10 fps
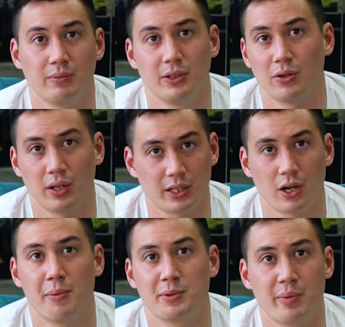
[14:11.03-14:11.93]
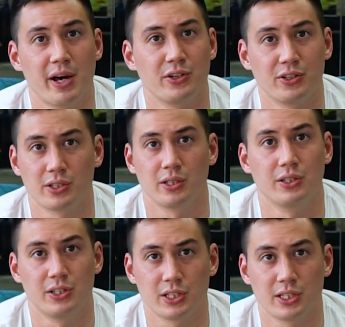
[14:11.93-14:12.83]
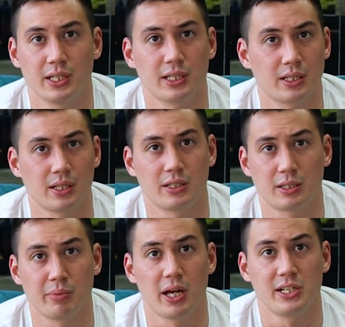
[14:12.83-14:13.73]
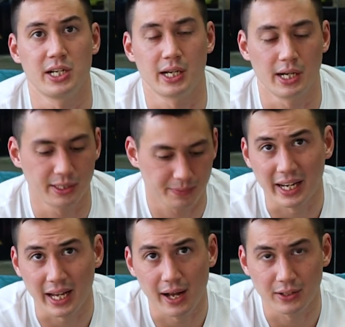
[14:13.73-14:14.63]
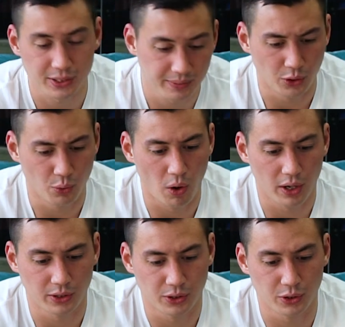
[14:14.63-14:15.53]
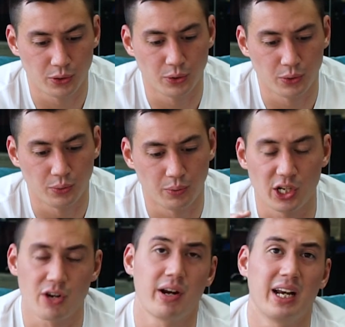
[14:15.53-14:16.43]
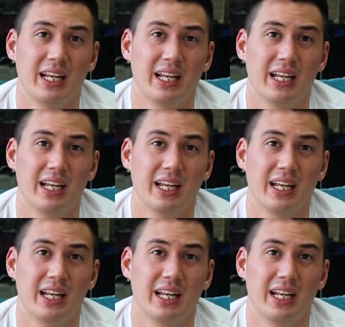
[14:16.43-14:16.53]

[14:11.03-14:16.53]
like the ops managers, the logistics and supply chain guys and gals. You want to generate